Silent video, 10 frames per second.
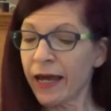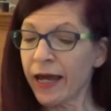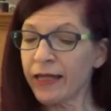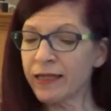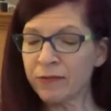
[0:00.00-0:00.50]

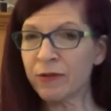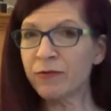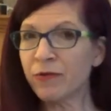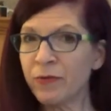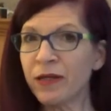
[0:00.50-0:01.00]
And this
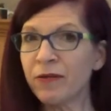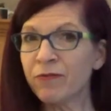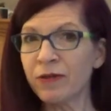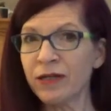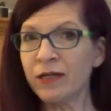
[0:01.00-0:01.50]
one will be
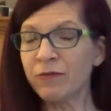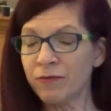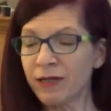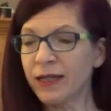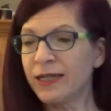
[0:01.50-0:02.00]
really,
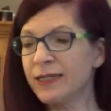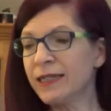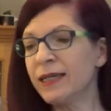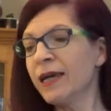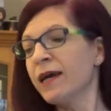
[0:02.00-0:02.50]
really
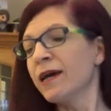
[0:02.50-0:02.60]
easy.